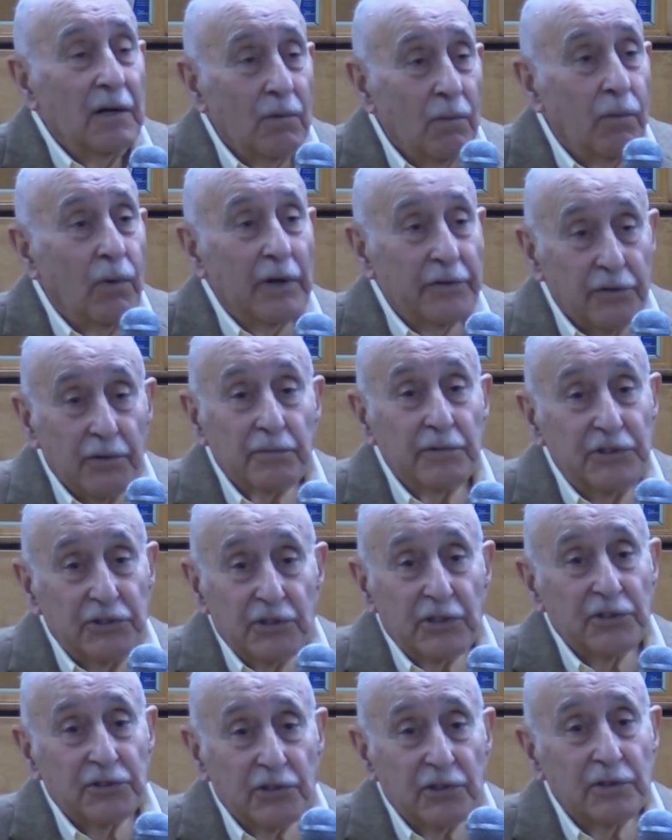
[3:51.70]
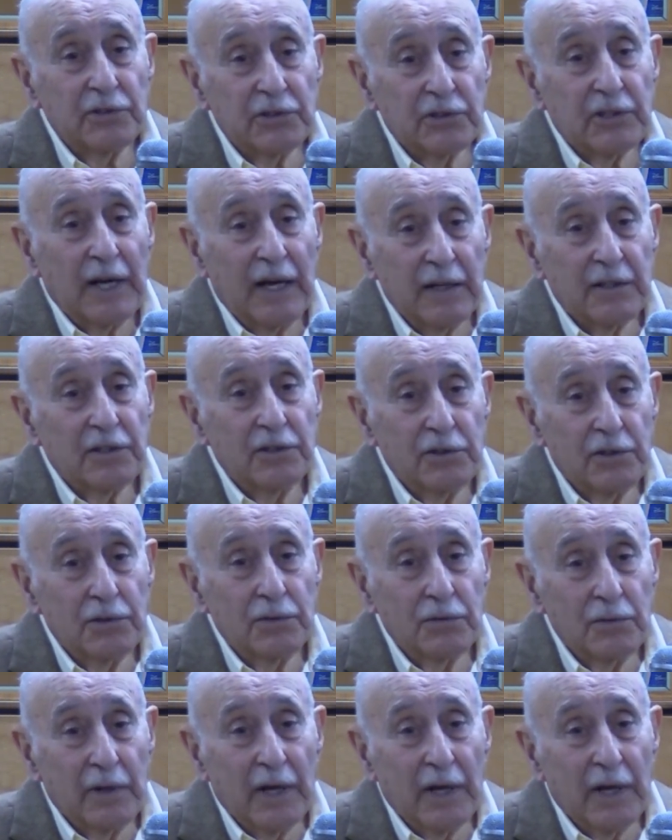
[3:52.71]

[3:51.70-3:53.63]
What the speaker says: what the resistance had to do.